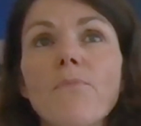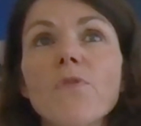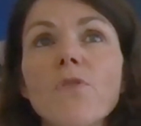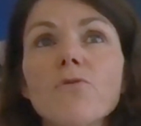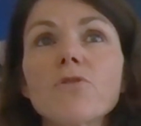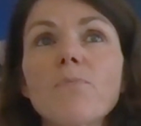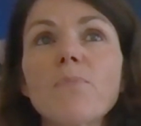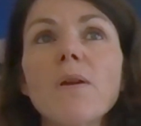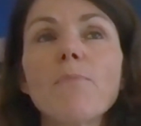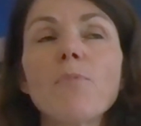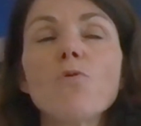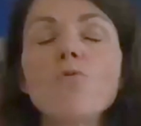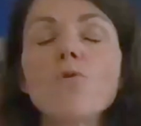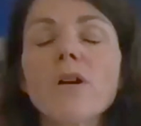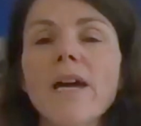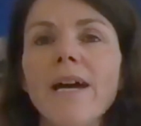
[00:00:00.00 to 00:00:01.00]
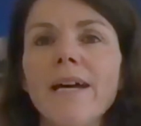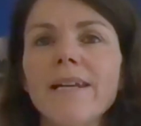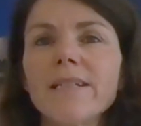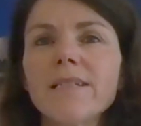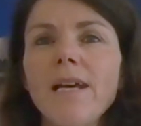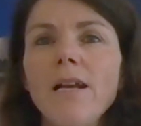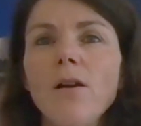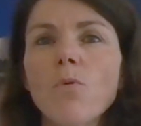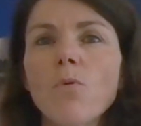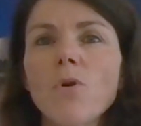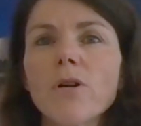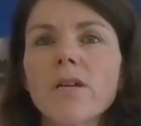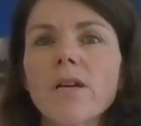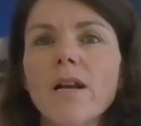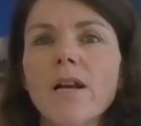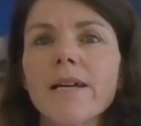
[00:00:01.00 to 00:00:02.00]
those people who can are
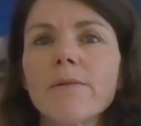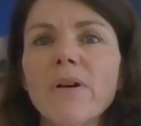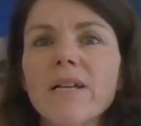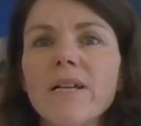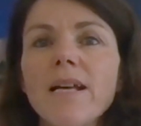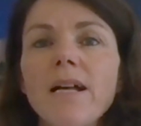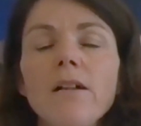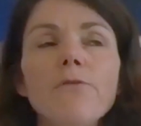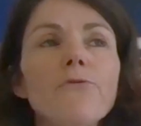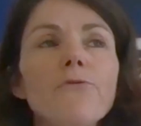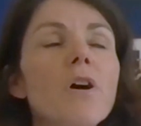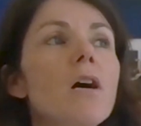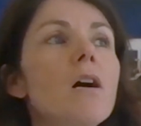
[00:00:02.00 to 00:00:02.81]
teleworking like myself,